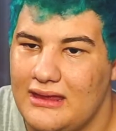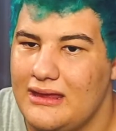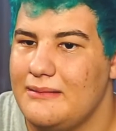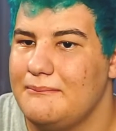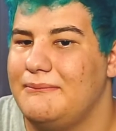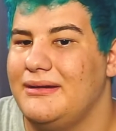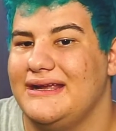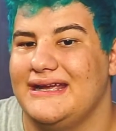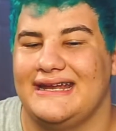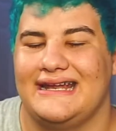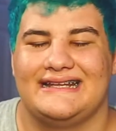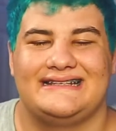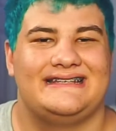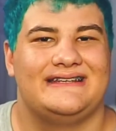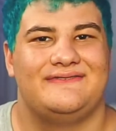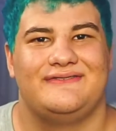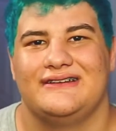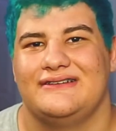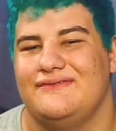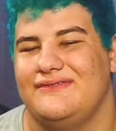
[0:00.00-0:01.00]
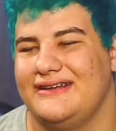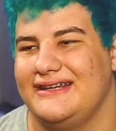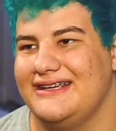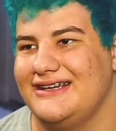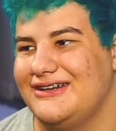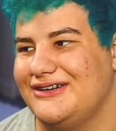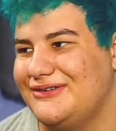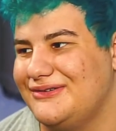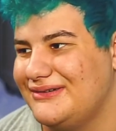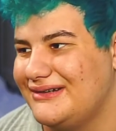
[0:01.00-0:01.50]
But yeah, that's it for the
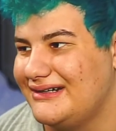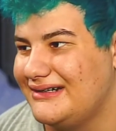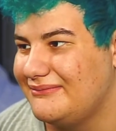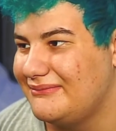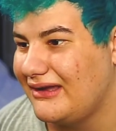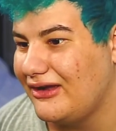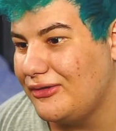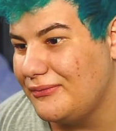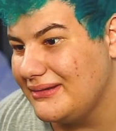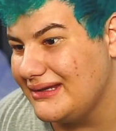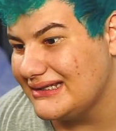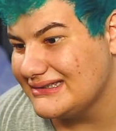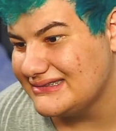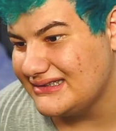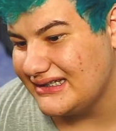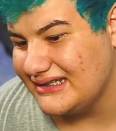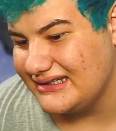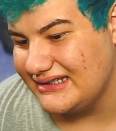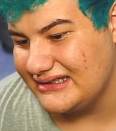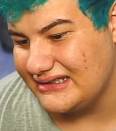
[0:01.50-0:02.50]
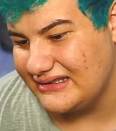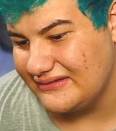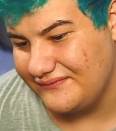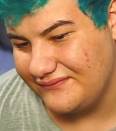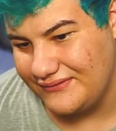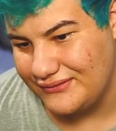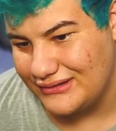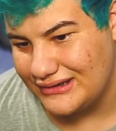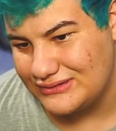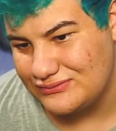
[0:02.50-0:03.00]
video. I hope you guys like it. If
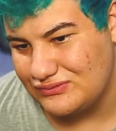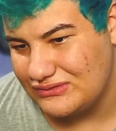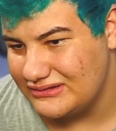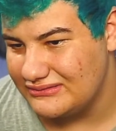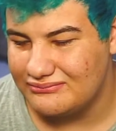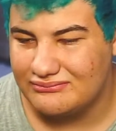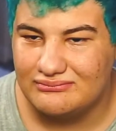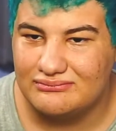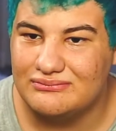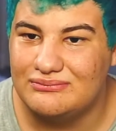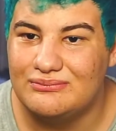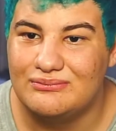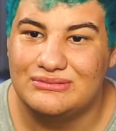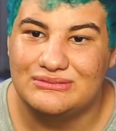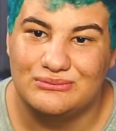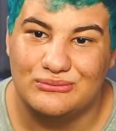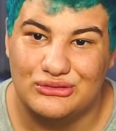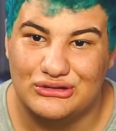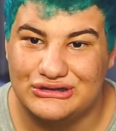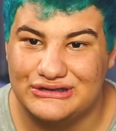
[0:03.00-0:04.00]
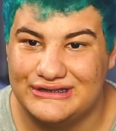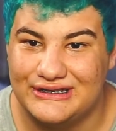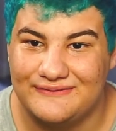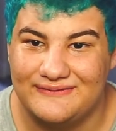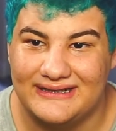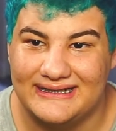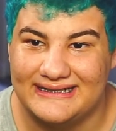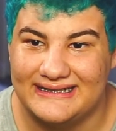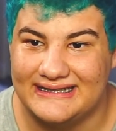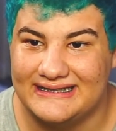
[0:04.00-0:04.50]
you guys want more stuff
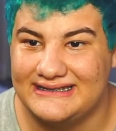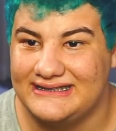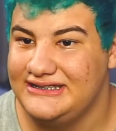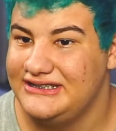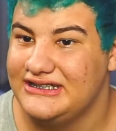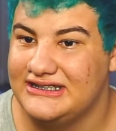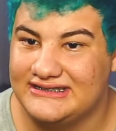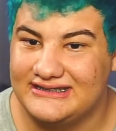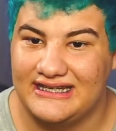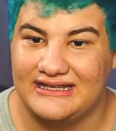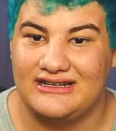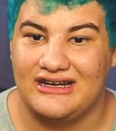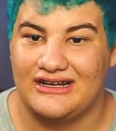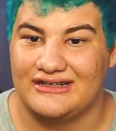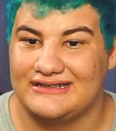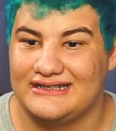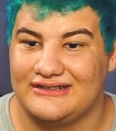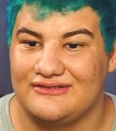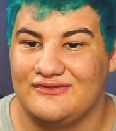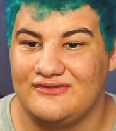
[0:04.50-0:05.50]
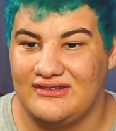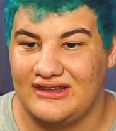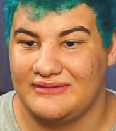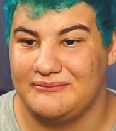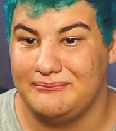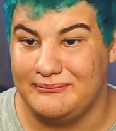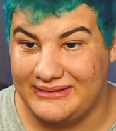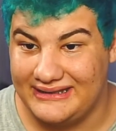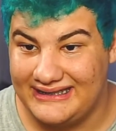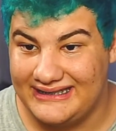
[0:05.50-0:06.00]
like this, just like content with like
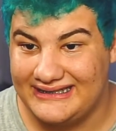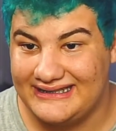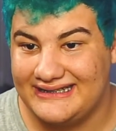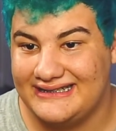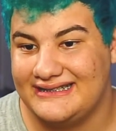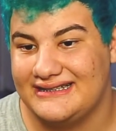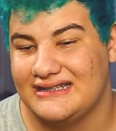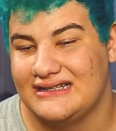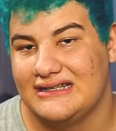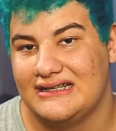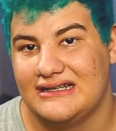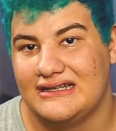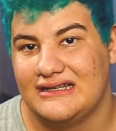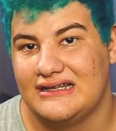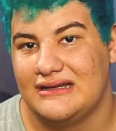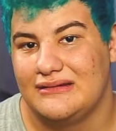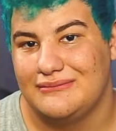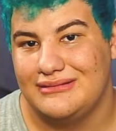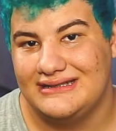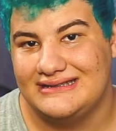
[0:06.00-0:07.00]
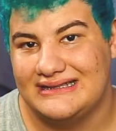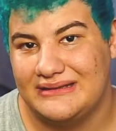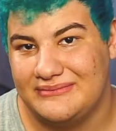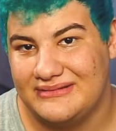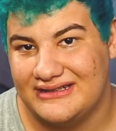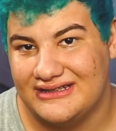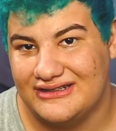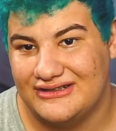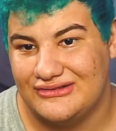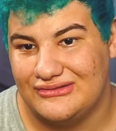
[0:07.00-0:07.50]
me in it, please let me
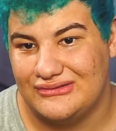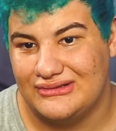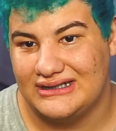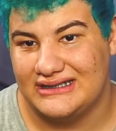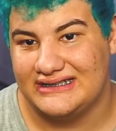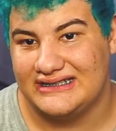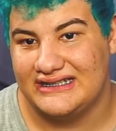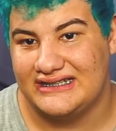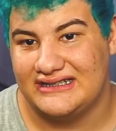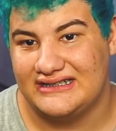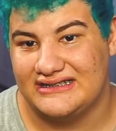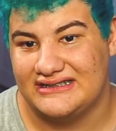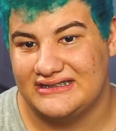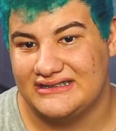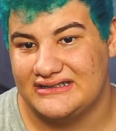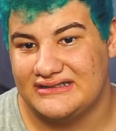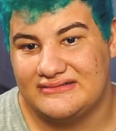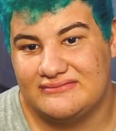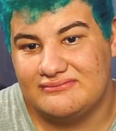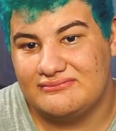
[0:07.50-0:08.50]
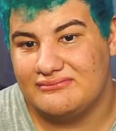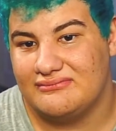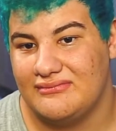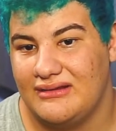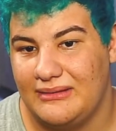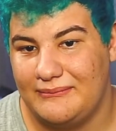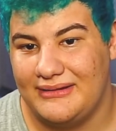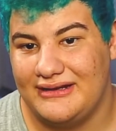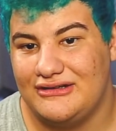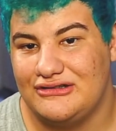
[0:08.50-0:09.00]
know, and then I
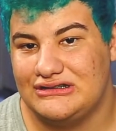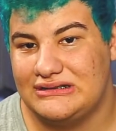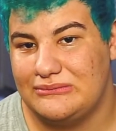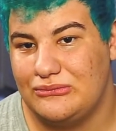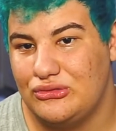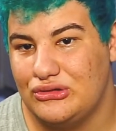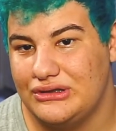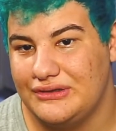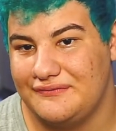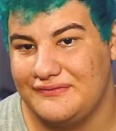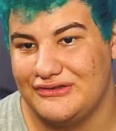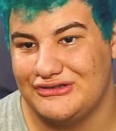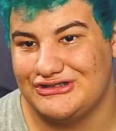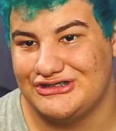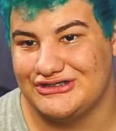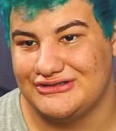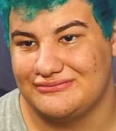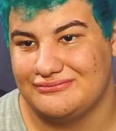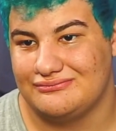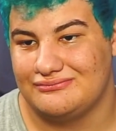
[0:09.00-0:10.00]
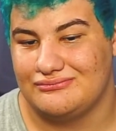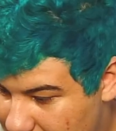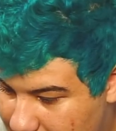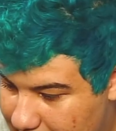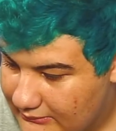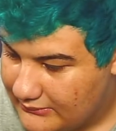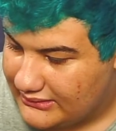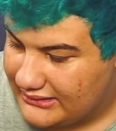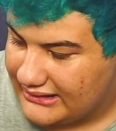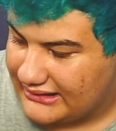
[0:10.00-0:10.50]
might do some more in the future.
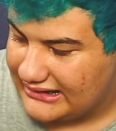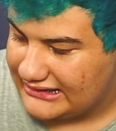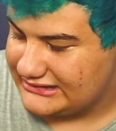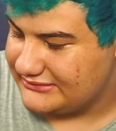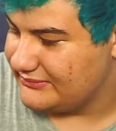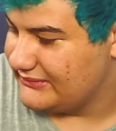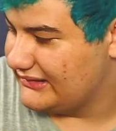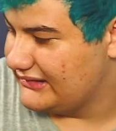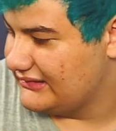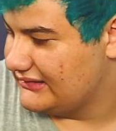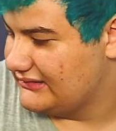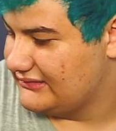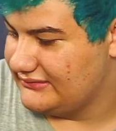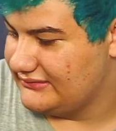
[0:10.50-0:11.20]
But yeah, that's me.